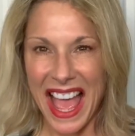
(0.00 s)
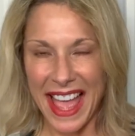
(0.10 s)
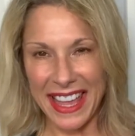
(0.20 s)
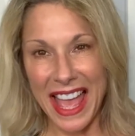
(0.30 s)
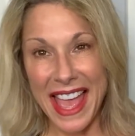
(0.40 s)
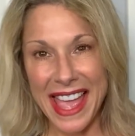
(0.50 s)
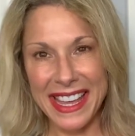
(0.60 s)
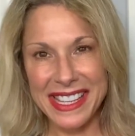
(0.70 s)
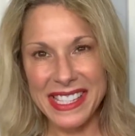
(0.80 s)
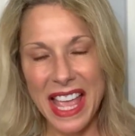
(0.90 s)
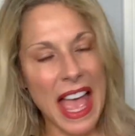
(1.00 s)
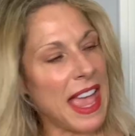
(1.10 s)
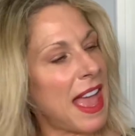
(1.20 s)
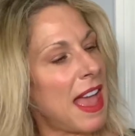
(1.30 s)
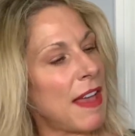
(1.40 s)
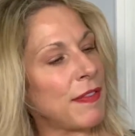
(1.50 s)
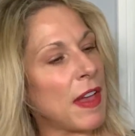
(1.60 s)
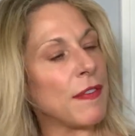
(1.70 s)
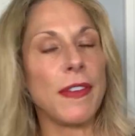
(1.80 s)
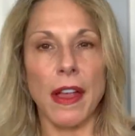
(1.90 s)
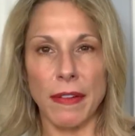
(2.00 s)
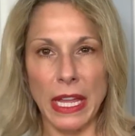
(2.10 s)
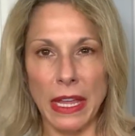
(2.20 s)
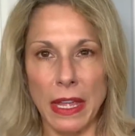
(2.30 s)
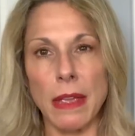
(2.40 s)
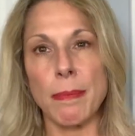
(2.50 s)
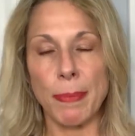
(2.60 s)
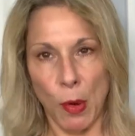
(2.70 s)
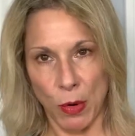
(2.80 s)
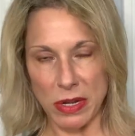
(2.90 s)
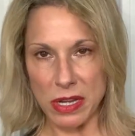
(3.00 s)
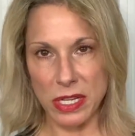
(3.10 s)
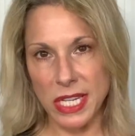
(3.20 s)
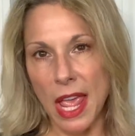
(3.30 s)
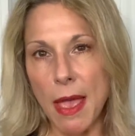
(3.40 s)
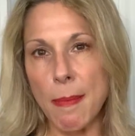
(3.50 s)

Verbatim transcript: Hi guys, I have a very important